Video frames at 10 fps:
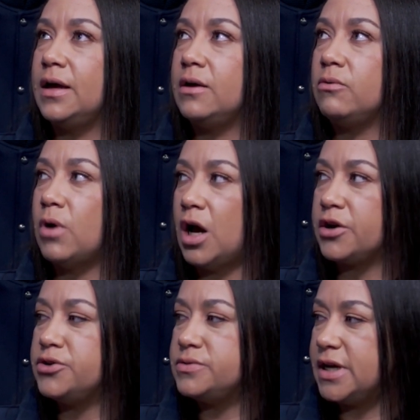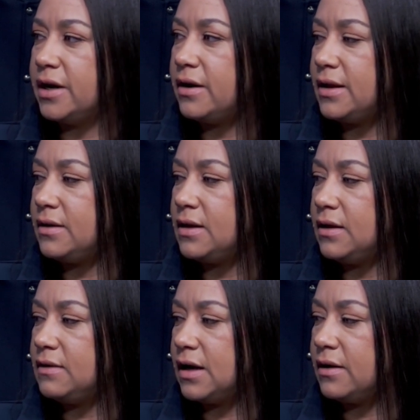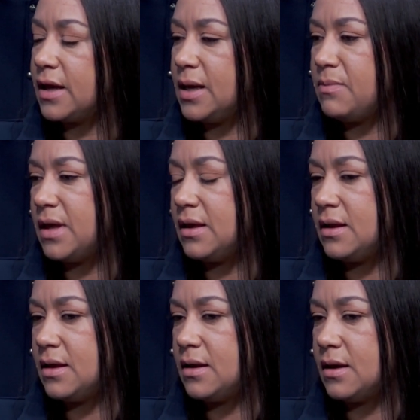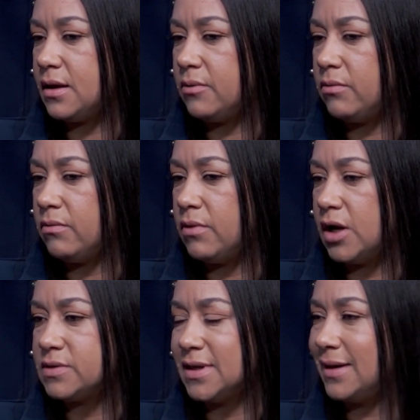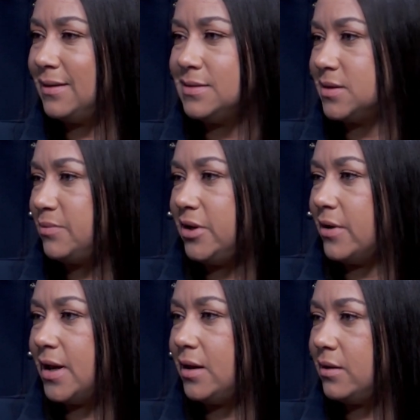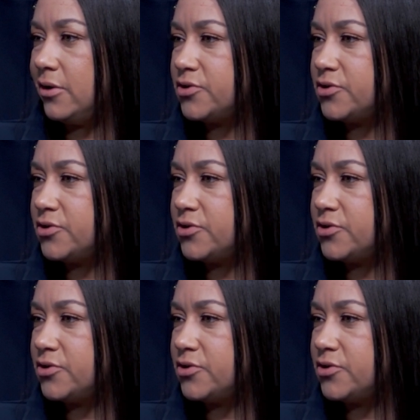Rock knew Darren, and Darren came in, and Rock was like, I think he's gonna be great.